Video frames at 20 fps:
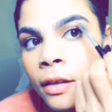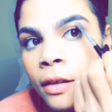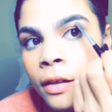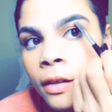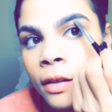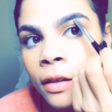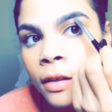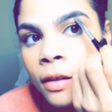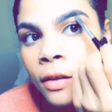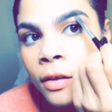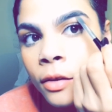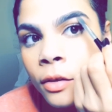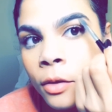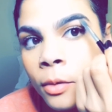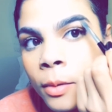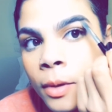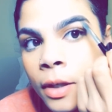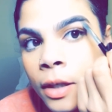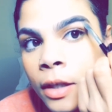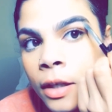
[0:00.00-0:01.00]
You don't want to
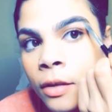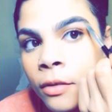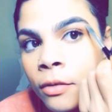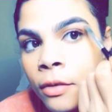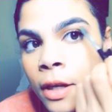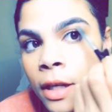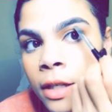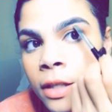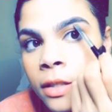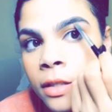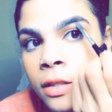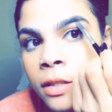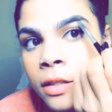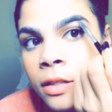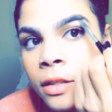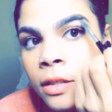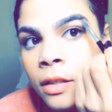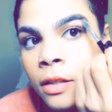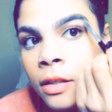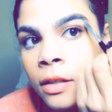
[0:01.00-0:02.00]
erase
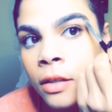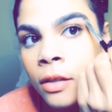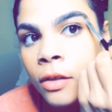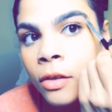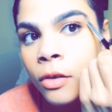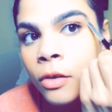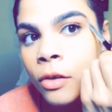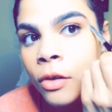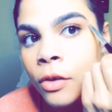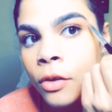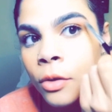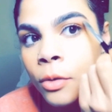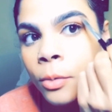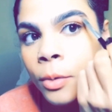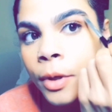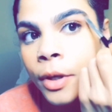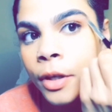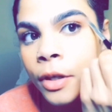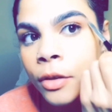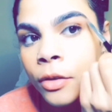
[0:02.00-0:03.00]
all the work you
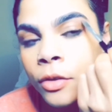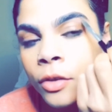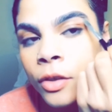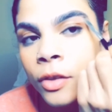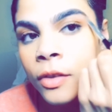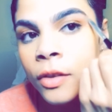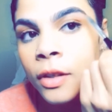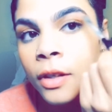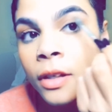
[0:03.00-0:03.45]
just did